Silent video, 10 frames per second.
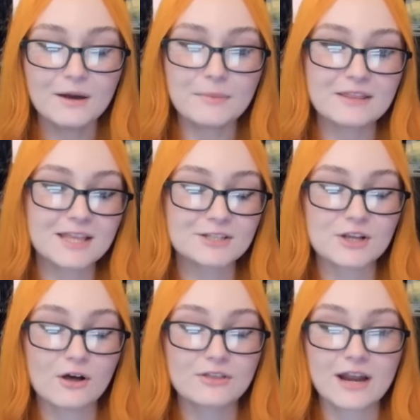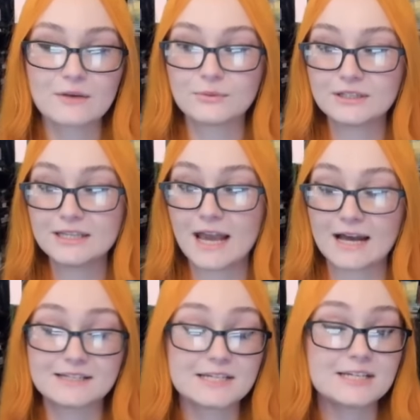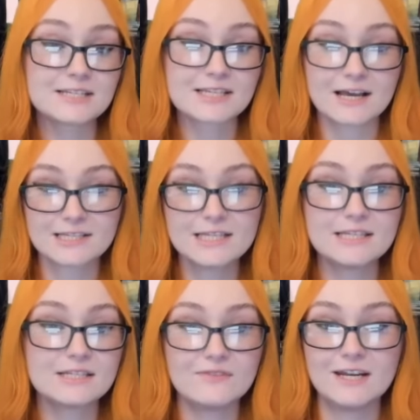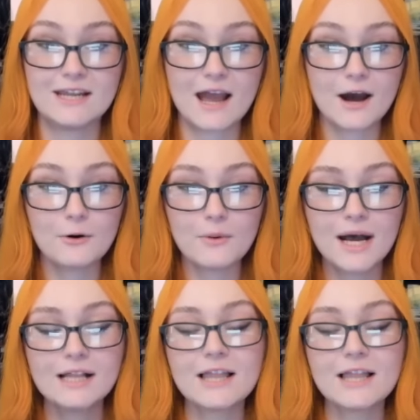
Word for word: But that's all that I really had to discuss in this video.